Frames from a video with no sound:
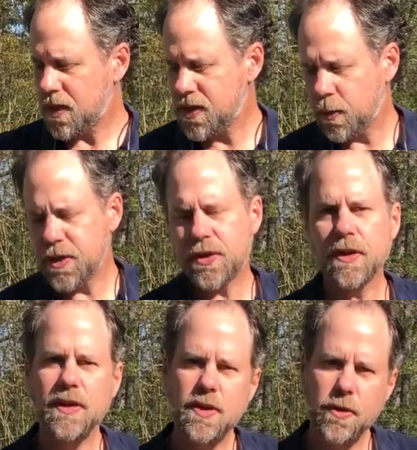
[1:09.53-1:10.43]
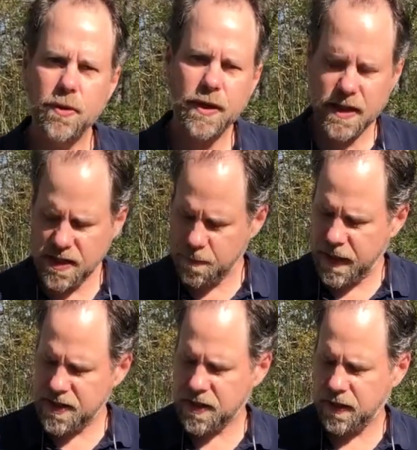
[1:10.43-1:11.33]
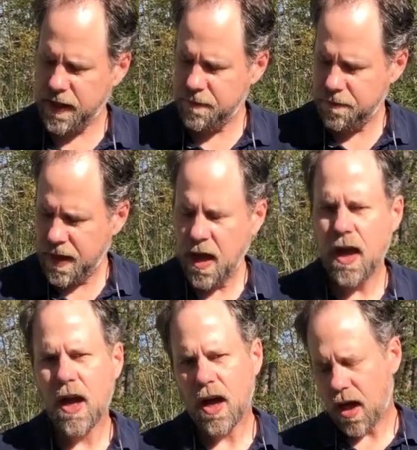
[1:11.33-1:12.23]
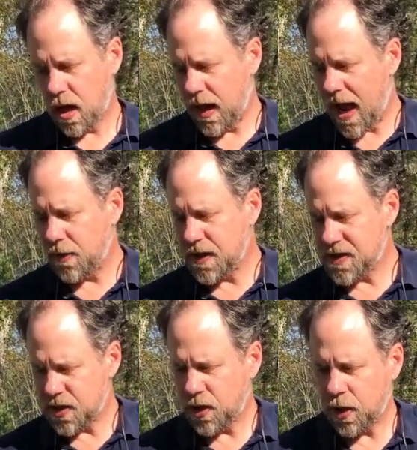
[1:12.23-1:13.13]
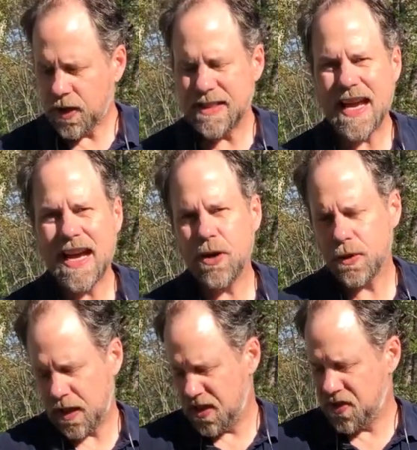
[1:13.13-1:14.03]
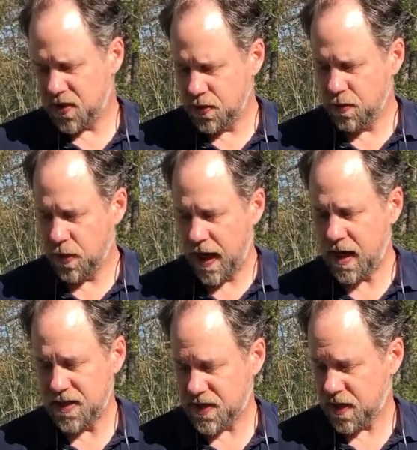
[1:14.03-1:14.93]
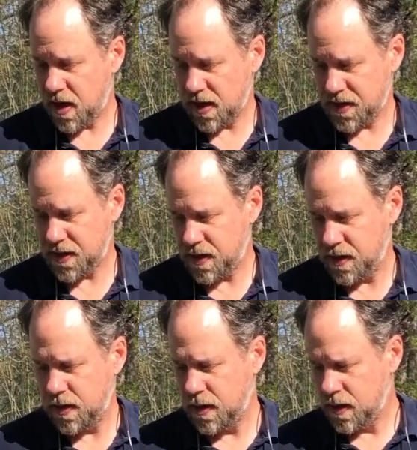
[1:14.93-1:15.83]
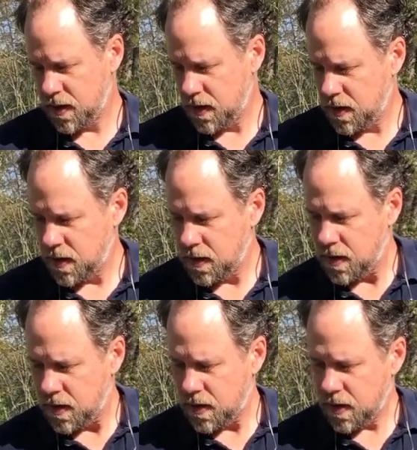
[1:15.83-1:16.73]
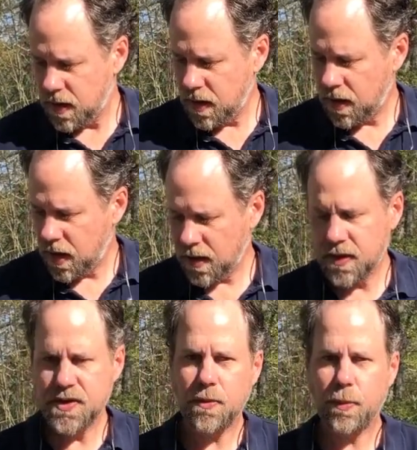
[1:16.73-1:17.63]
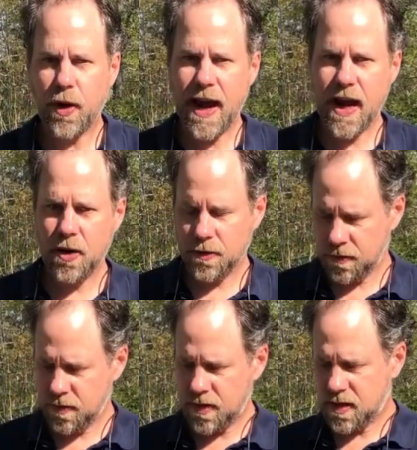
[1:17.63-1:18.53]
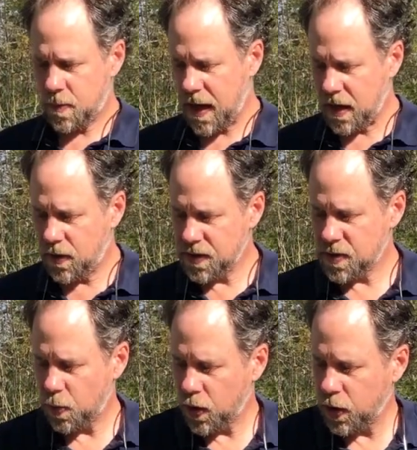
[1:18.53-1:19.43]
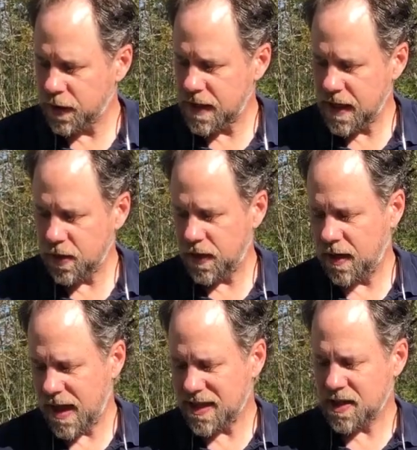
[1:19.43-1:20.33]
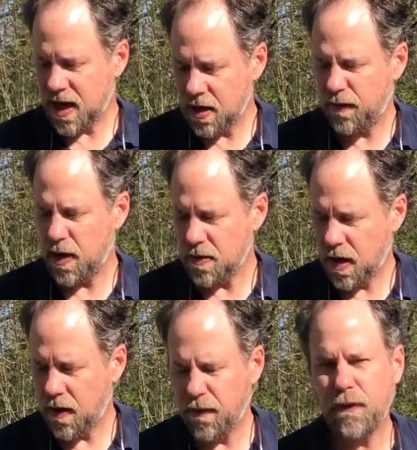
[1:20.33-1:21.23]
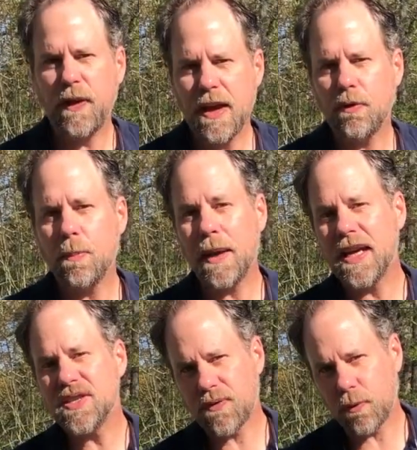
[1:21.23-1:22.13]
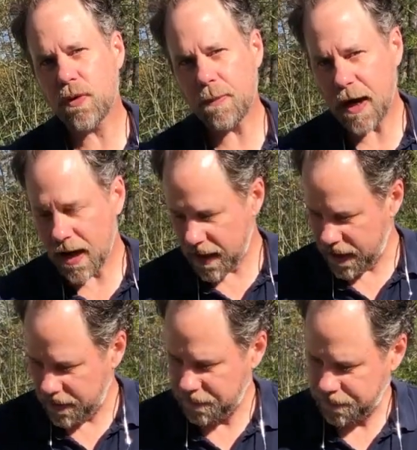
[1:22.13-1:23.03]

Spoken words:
So what you're going to do is basically allow this to cook down into a sauce. The onions will brown, the tomatoes will cook down, and that's kind of a flavor base for the paella.